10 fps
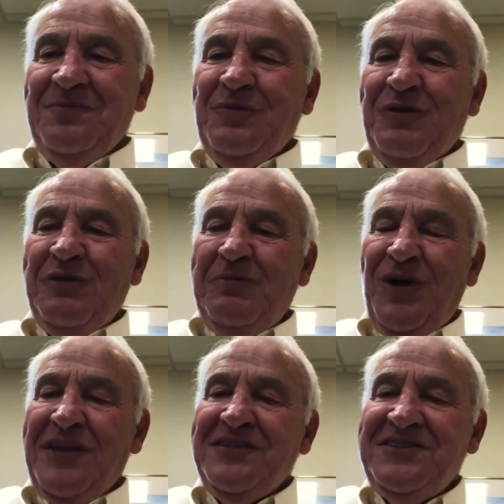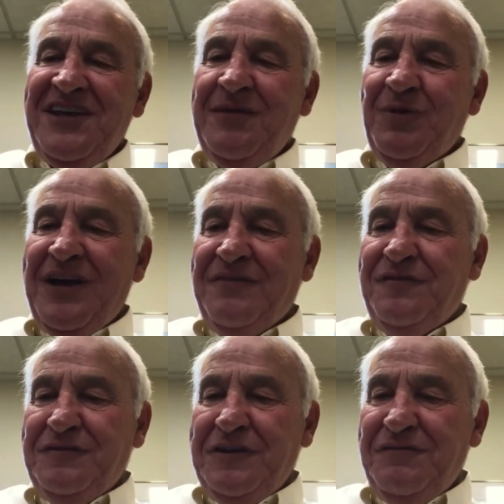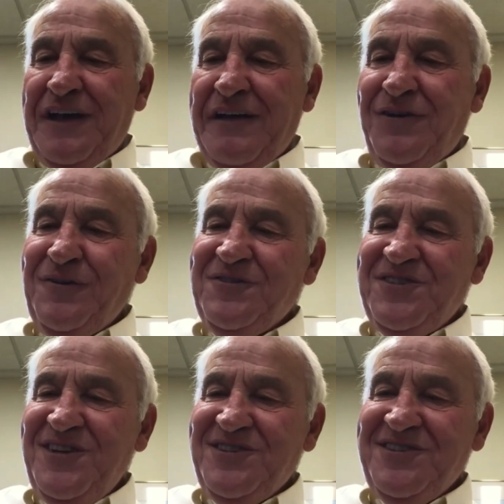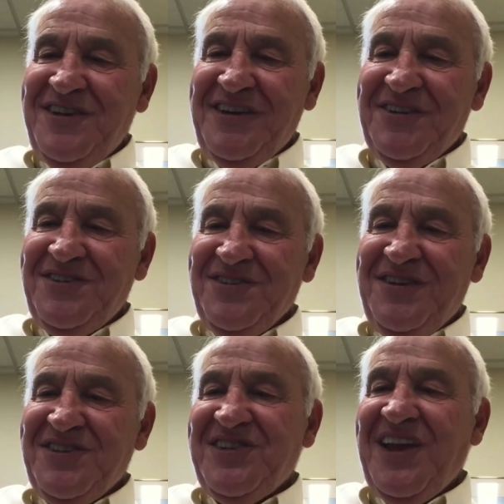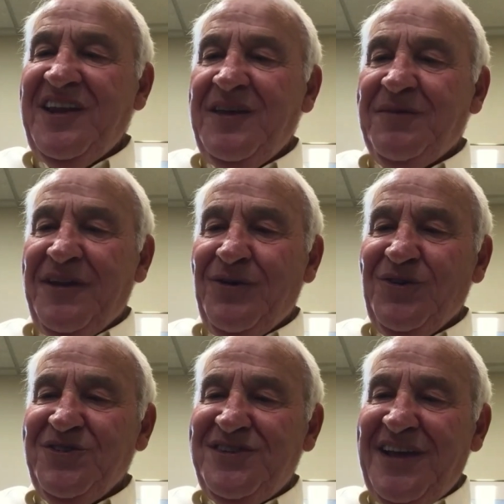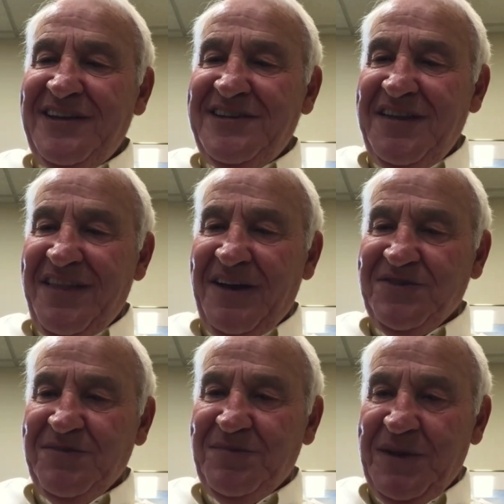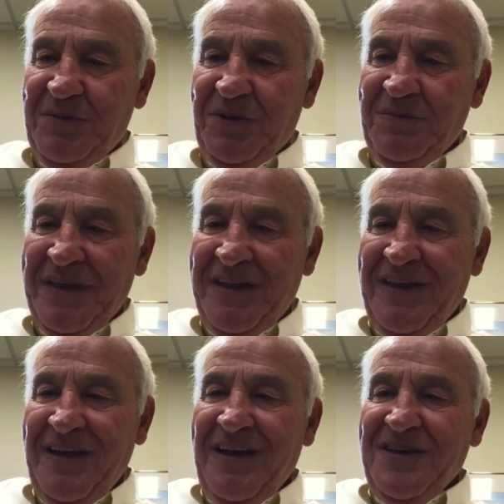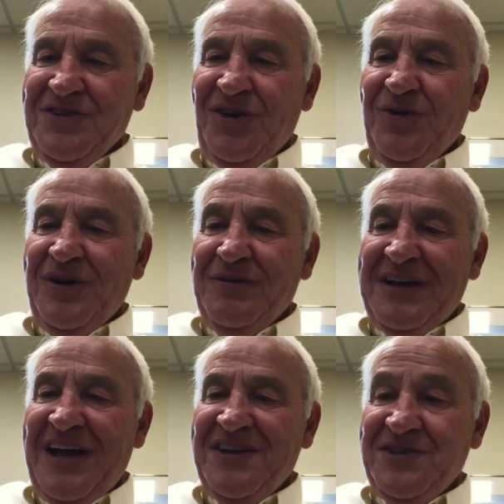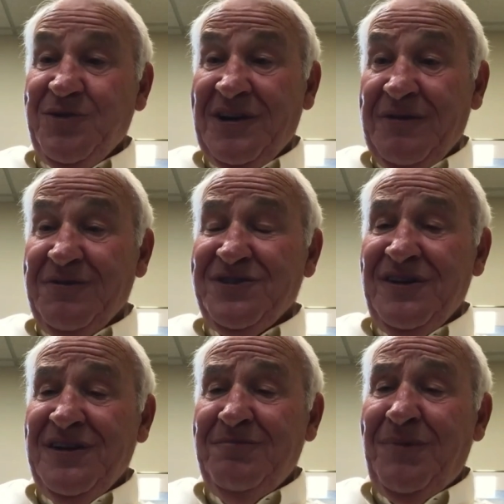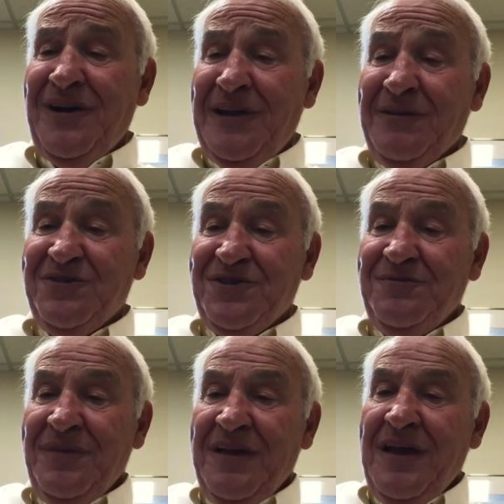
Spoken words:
When we bought the team, we had 5,500 season tickets in a stadium that holds 19,000 people. So consequently, it was a money loser.